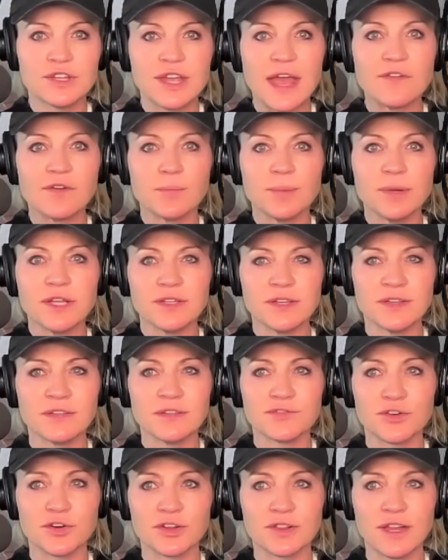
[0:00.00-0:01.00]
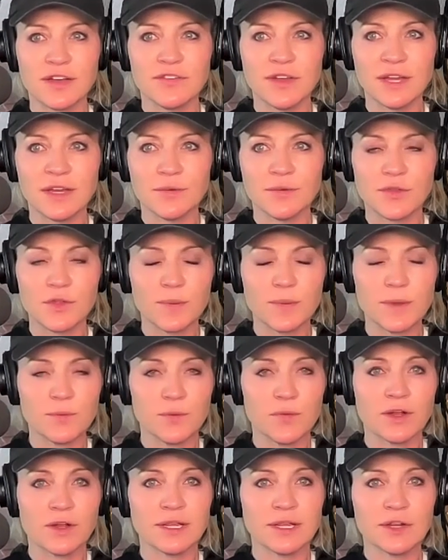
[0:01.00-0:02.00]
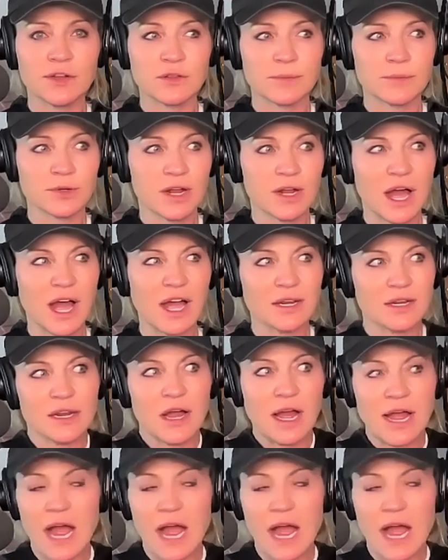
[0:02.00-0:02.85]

gave opinions for a living, whether people wanted to hear them or not,